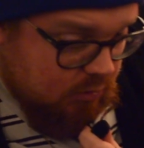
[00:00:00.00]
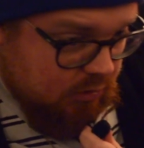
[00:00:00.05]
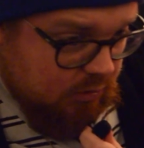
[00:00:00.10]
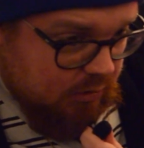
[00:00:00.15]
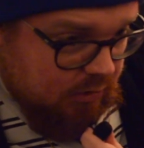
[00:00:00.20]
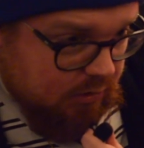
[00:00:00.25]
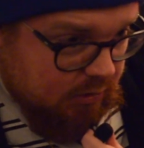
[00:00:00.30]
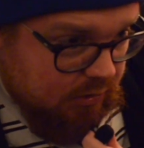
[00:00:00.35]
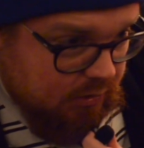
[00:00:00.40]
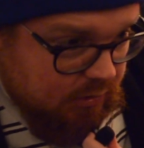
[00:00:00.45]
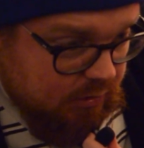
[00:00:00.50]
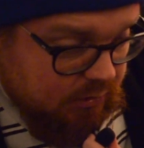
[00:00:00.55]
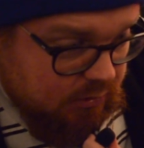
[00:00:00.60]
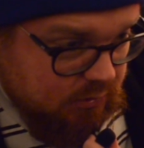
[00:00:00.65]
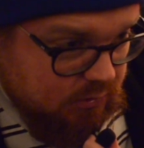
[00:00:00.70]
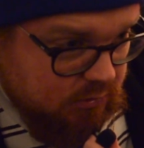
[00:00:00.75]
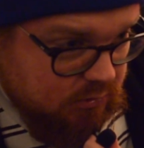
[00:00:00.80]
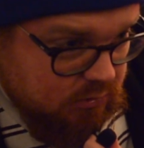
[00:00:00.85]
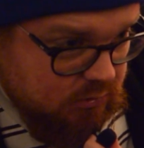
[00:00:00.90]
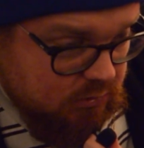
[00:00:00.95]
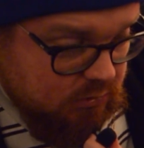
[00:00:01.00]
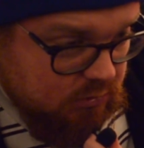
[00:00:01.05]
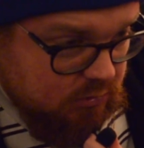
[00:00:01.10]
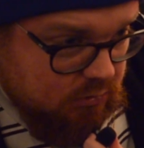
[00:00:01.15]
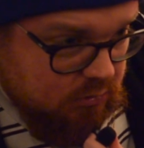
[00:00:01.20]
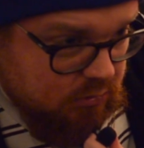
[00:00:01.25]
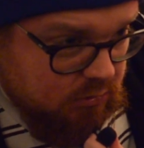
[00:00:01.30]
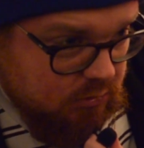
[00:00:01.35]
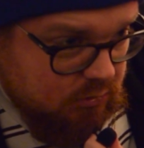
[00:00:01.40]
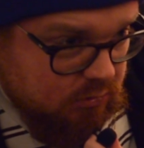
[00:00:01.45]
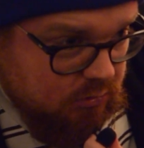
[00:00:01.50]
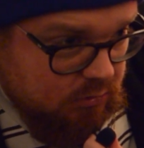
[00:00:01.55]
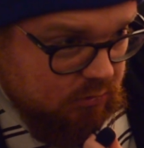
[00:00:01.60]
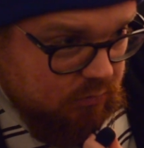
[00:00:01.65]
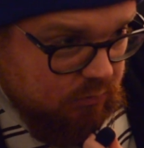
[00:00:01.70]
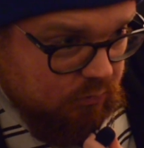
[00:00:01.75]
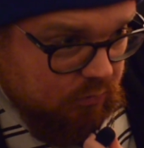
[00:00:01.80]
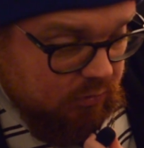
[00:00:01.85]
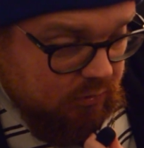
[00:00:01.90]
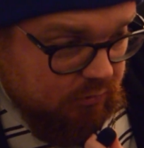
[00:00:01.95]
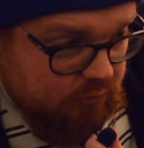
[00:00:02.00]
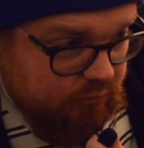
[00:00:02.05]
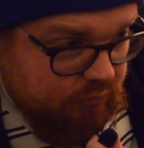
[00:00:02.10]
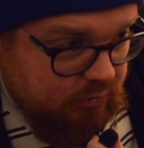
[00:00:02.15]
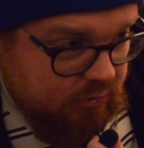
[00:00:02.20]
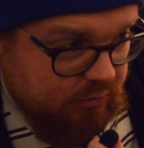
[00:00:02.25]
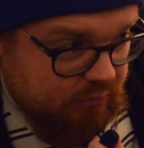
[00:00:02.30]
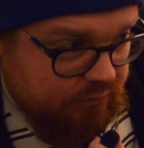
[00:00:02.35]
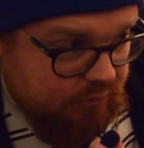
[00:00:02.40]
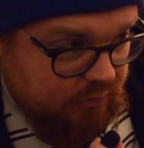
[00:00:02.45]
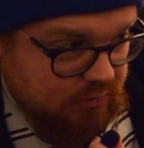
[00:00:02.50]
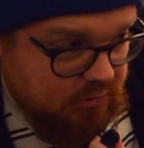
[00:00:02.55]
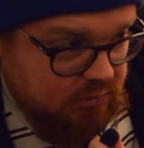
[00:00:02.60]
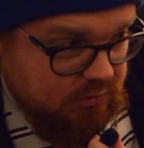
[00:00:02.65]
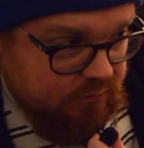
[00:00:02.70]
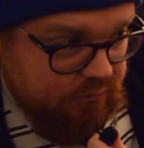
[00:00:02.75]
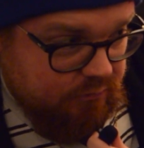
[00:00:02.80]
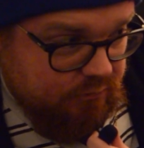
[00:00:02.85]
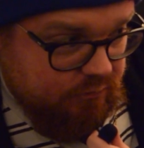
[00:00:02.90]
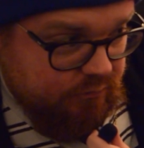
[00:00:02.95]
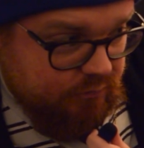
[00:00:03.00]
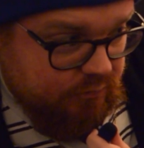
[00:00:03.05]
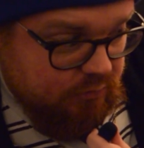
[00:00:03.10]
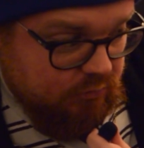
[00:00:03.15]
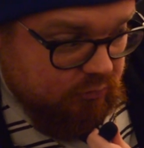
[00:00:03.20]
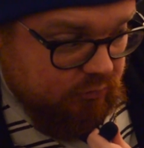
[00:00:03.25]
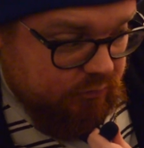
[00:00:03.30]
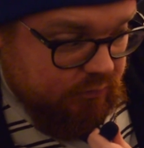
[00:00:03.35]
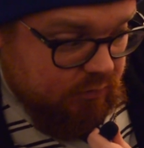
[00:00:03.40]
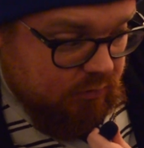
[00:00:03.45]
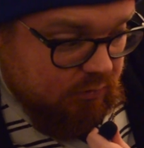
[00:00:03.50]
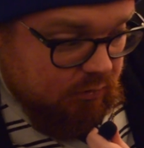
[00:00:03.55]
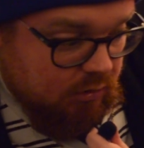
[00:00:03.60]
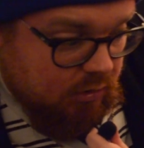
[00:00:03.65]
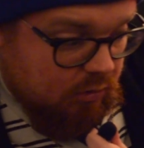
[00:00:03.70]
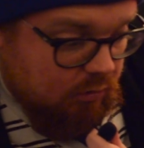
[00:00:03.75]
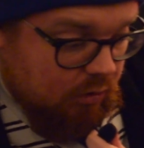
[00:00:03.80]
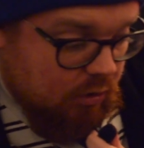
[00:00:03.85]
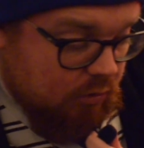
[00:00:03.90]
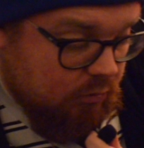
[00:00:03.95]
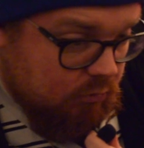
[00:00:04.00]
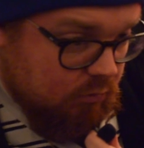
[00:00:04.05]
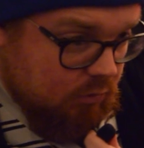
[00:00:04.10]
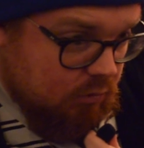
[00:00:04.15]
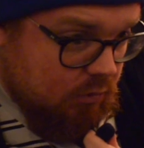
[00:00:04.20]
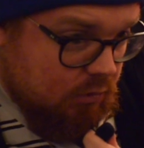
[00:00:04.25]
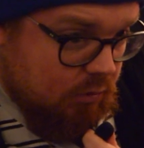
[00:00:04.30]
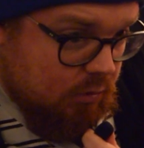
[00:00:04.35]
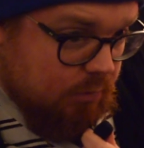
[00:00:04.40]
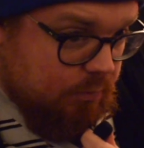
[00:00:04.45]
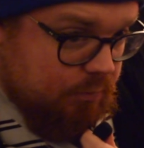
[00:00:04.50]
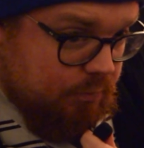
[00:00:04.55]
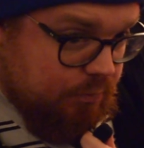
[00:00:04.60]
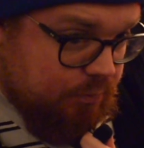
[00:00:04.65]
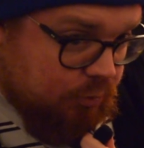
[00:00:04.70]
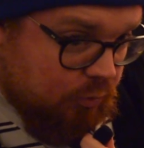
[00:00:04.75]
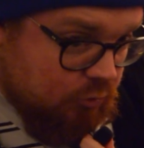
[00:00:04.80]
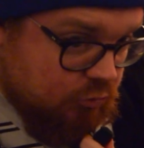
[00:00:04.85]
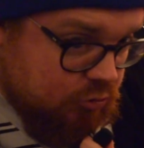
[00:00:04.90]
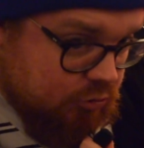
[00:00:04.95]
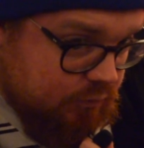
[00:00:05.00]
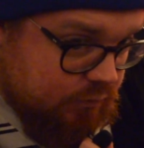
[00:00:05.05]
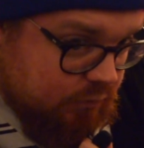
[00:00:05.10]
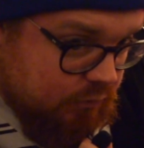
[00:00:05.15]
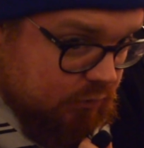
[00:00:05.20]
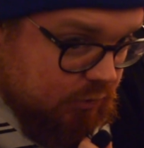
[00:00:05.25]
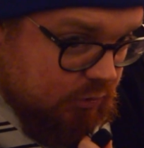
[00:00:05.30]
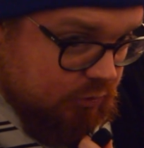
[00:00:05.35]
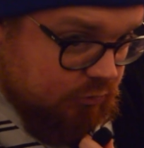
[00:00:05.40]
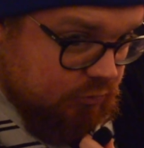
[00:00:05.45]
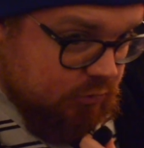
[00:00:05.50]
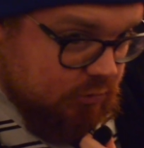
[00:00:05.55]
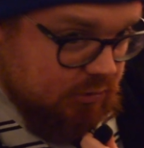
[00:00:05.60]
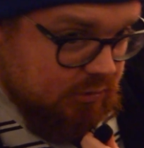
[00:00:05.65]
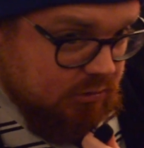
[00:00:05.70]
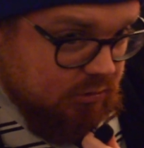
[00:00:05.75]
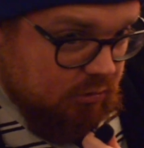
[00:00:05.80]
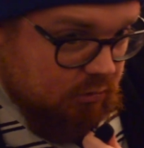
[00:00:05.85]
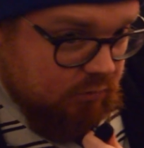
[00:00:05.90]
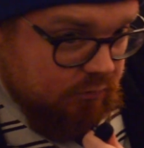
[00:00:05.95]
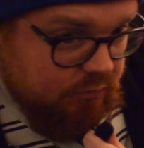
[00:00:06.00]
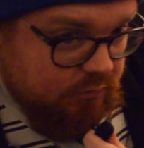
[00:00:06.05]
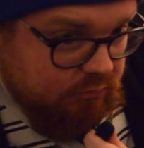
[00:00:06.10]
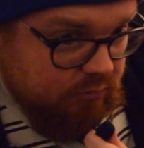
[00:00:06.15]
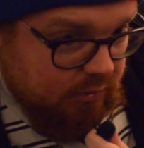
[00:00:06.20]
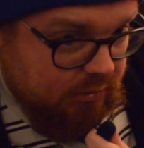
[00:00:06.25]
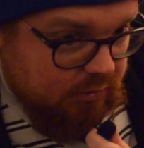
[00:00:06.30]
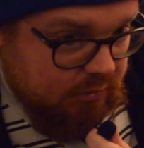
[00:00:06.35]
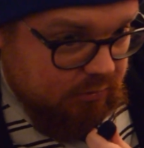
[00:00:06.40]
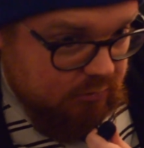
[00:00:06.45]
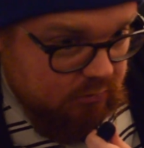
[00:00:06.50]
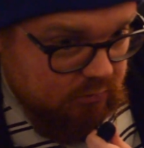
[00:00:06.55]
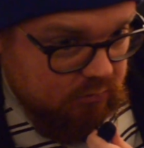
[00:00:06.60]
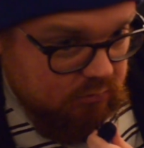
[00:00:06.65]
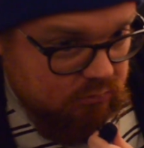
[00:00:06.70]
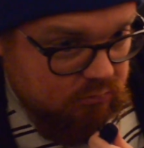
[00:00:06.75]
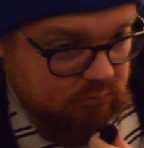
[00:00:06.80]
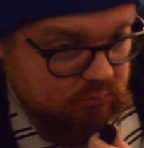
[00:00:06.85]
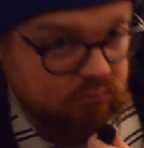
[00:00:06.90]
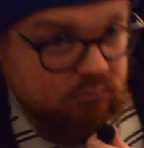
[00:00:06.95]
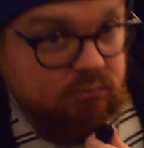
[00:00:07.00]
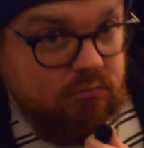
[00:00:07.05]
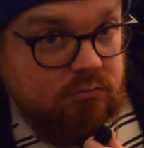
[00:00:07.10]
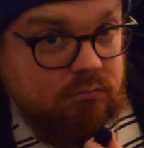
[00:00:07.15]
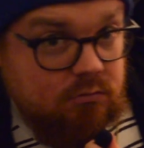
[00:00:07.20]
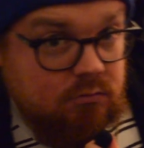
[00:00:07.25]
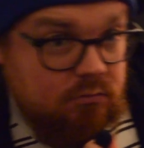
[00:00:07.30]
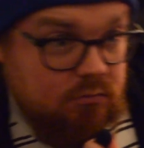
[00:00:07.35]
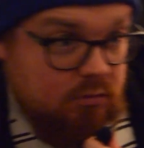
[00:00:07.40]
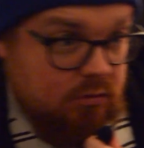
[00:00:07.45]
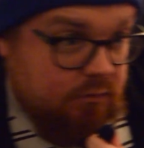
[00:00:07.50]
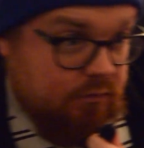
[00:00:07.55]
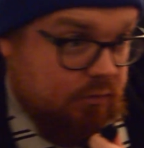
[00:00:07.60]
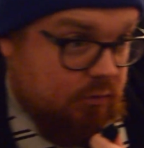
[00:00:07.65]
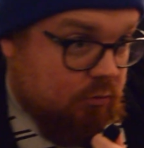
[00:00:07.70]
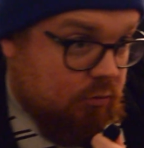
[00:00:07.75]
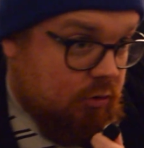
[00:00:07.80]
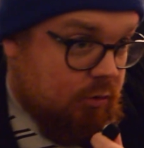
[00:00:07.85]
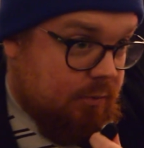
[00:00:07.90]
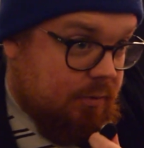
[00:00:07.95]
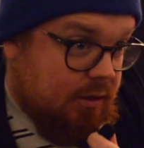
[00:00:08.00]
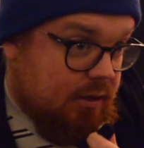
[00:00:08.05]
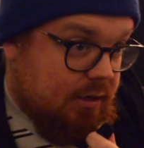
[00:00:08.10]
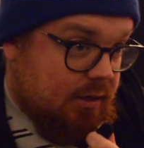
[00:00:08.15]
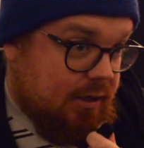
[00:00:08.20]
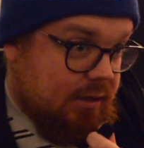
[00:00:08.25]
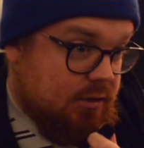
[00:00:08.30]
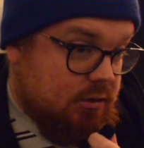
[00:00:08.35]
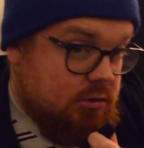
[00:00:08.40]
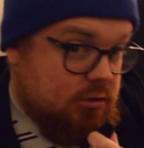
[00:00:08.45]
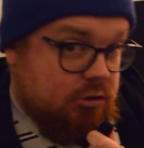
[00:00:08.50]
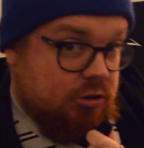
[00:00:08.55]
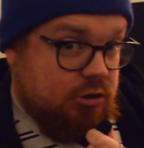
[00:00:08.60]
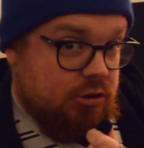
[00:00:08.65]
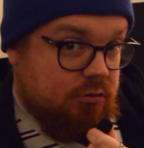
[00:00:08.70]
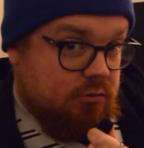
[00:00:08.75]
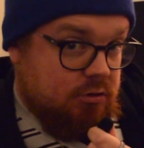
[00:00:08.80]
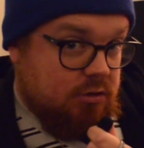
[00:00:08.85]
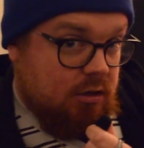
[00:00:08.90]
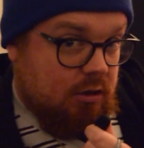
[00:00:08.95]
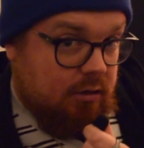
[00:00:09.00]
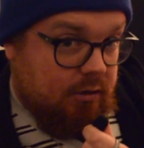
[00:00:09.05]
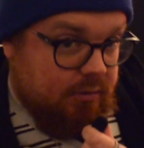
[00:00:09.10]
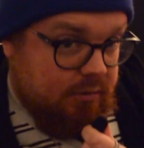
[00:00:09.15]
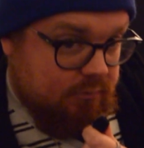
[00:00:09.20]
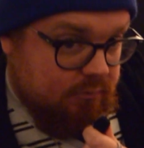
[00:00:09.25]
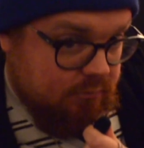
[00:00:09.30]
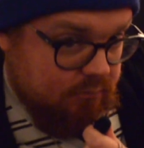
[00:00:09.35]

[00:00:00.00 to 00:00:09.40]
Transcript: And what other really offensive photography? Portra 400 is overrated. If you want to be a gangster, shoot slide.